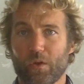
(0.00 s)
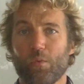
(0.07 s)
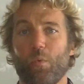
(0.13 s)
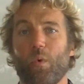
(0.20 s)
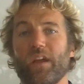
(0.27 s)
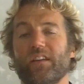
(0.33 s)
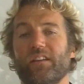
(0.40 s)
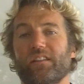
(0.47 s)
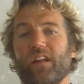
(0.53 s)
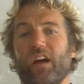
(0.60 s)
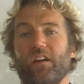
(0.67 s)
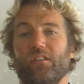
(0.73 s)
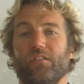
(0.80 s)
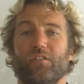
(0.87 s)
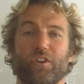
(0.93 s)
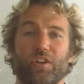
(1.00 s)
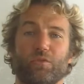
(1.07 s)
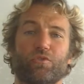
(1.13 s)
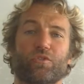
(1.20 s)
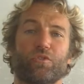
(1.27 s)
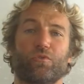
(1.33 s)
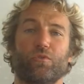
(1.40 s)
wake style, new
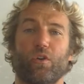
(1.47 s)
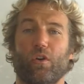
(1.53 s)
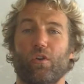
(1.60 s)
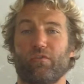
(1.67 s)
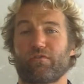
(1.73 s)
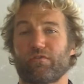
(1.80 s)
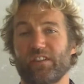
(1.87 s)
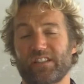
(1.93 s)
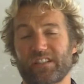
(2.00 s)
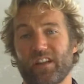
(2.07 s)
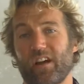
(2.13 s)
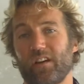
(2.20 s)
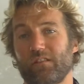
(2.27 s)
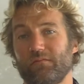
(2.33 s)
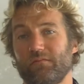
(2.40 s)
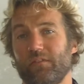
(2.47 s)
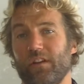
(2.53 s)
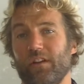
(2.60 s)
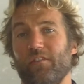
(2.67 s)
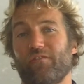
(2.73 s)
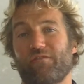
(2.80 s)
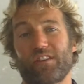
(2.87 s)
school, or freestyle.
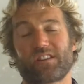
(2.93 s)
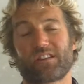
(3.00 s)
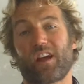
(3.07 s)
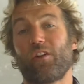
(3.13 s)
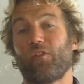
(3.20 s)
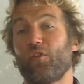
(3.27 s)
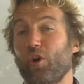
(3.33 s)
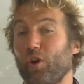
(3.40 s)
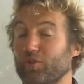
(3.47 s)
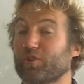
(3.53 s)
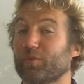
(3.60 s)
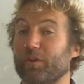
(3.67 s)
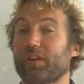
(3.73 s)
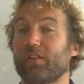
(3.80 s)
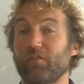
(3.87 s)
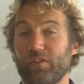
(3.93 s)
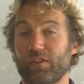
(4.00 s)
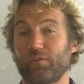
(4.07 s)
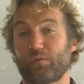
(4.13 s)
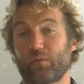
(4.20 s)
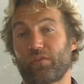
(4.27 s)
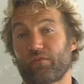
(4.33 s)
Freestyle not to be
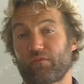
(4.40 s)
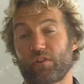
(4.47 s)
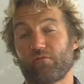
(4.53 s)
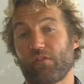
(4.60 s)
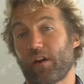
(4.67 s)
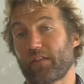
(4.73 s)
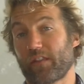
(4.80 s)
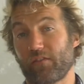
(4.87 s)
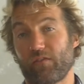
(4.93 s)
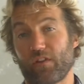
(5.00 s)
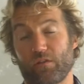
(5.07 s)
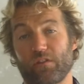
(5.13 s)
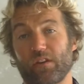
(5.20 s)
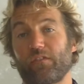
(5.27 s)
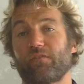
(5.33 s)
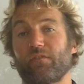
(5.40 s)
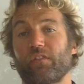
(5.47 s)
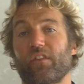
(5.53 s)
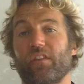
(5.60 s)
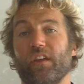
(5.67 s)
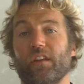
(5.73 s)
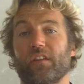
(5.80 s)
confused with free ride, they're very
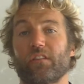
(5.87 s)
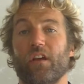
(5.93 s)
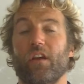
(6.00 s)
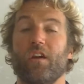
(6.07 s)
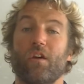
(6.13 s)
different things.